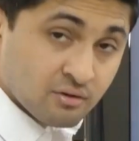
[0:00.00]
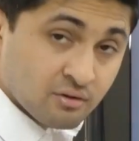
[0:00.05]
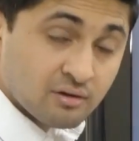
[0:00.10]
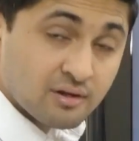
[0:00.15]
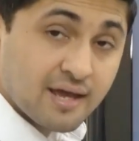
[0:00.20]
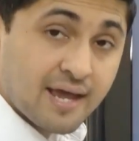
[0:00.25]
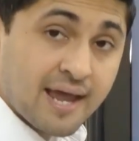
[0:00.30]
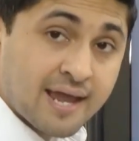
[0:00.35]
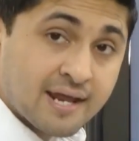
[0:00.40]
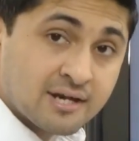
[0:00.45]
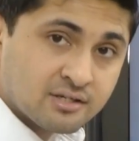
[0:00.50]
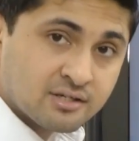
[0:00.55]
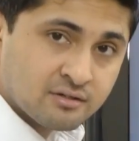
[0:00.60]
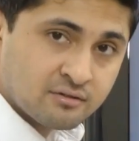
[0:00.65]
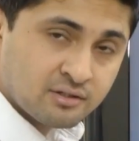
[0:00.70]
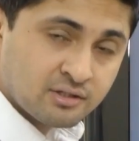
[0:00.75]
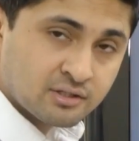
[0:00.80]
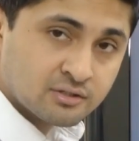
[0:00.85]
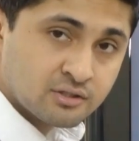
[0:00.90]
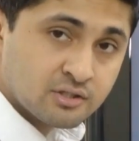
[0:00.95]
called
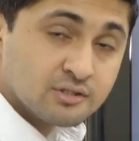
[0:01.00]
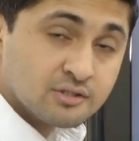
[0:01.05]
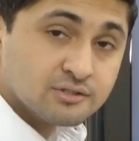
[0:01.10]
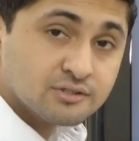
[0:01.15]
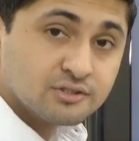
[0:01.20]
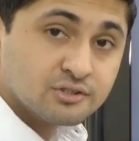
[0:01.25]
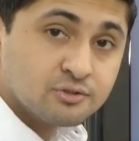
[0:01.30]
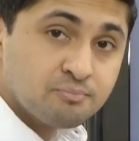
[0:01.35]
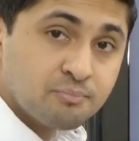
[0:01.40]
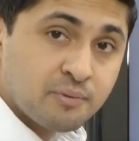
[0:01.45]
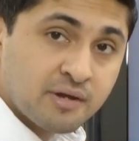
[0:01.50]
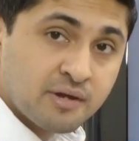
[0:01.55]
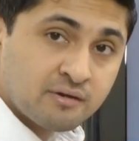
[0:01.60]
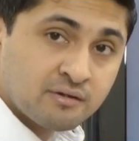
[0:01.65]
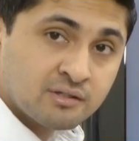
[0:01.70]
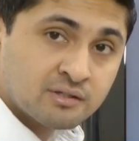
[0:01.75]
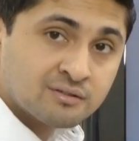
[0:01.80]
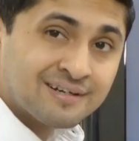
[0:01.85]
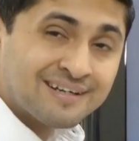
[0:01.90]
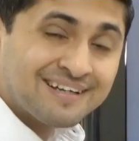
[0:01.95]
anterior
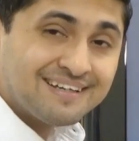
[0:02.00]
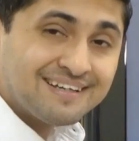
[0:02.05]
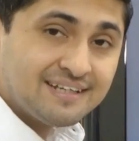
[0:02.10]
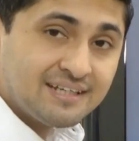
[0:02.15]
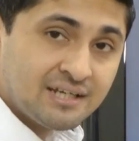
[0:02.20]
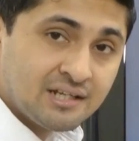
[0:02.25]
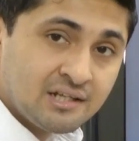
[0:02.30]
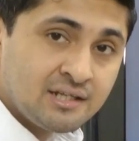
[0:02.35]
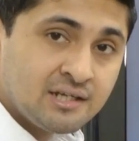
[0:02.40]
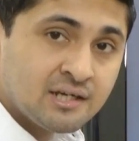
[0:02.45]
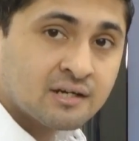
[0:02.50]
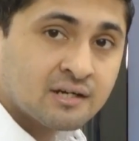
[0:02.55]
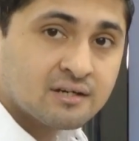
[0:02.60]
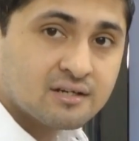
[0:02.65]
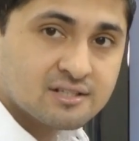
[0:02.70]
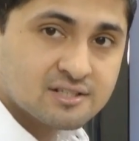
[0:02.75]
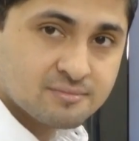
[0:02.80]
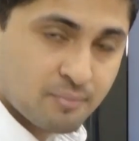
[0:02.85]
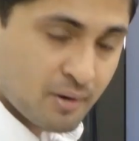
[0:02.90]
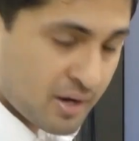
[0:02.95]
superior iliac
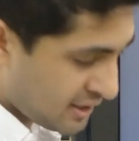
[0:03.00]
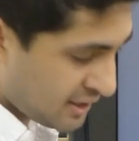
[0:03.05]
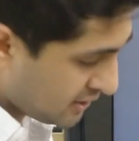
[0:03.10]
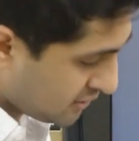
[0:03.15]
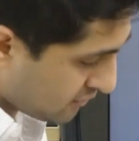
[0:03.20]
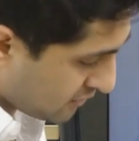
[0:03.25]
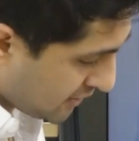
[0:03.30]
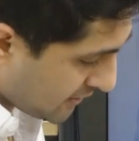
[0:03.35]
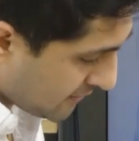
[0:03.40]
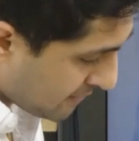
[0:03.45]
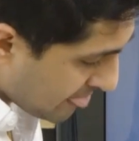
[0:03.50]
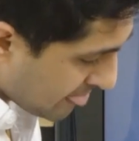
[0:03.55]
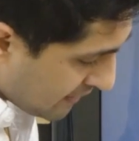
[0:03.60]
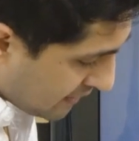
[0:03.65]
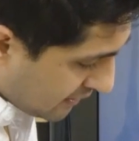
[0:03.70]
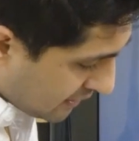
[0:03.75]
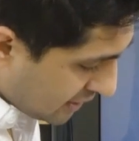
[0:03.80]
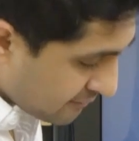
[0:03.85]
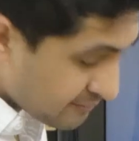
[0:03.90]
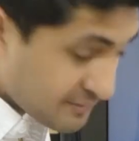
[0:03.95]
spine. Okay,
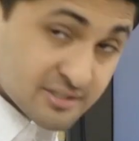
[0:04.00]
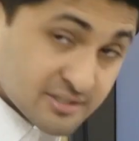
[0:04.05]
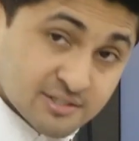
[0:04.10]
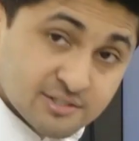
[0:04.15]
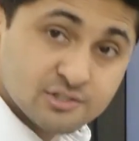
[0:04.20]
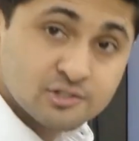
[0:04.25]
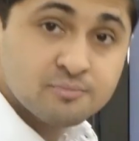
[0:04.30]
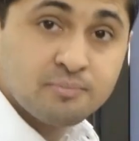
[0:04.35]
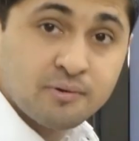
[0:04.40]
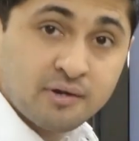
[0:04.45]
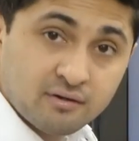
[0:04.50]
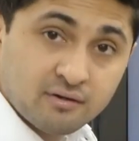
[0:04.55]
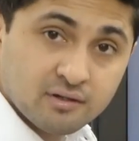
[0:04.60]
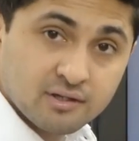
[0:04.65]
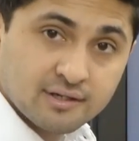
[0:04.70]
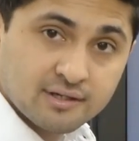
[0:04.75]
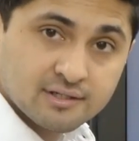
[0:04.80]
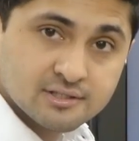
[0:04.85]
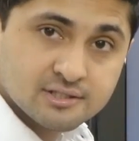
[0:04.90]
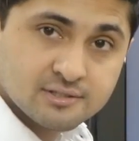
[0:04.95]
if there's a superior
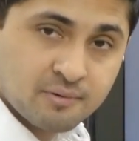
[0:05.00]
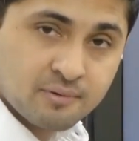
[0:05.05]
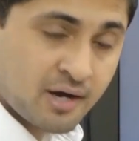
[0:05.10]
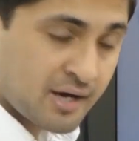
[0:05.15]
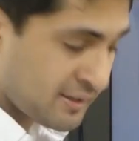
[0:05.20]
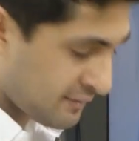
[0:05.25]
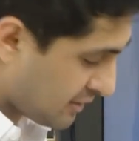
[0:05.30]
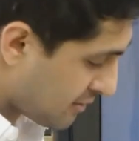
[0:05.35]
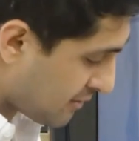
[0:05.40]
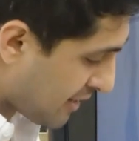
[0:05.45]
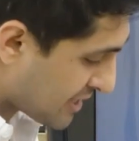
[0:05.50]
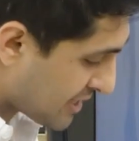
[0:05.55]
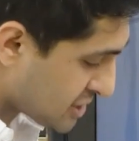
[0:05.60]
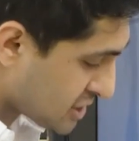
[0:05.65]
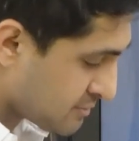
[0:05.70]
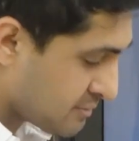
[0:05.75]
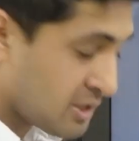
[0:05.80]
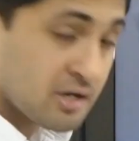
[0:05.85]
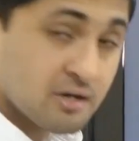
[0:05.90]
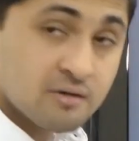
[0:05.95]
iliac spine, there has
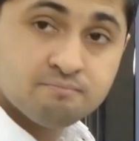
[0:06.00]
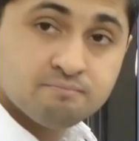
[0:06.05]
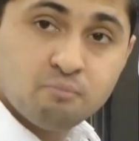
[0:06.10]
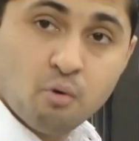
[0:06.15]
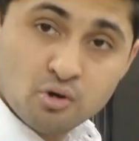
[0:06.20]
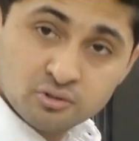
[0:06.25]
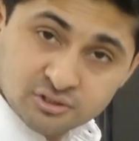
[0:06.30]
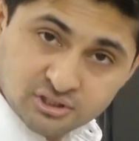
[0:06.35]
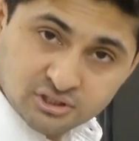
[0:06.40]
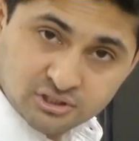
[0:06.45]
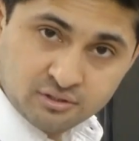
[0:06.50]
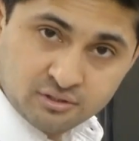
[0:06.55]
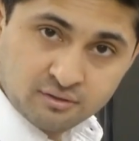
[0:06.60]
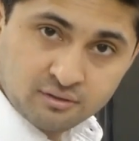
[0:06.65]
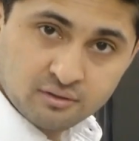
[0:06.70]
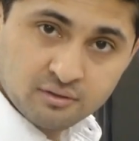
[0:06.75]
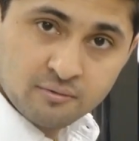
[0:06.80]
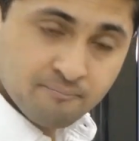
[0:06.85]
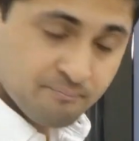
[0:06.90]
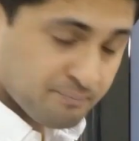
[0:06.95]
to be posterior
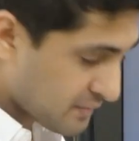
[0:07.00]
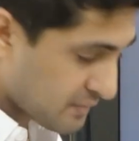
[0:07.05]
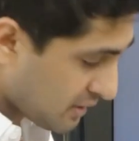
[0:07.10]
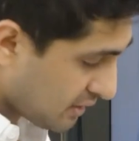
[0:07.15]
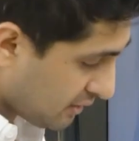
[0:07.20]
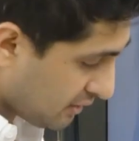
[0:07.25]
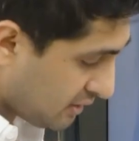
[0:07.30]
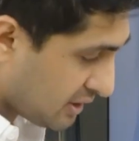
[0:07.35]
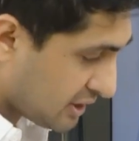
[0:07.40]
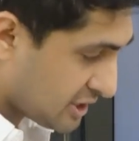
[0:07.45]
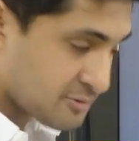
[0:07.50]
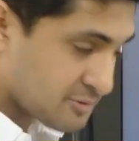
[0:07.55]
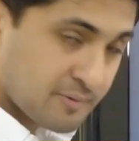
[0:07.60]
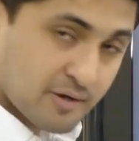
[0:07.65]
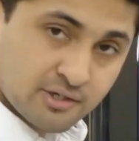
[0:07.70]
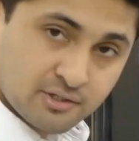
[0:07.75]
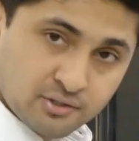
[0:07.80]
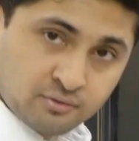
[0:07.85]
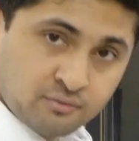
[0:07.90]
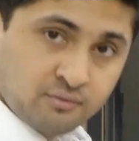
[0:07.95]
iliac
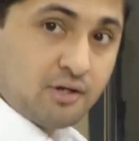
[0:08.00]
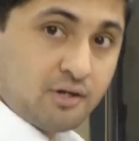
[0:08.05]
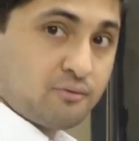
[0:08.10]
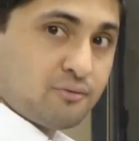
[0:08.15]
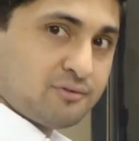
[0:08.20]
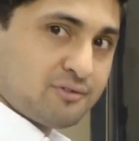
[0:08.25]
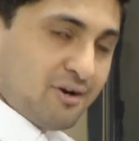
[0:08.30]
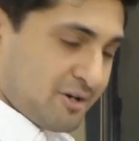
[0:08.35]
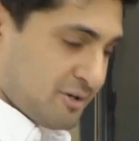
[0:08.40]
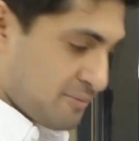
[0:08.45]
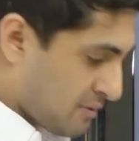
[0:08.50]
spine too, and we'll talk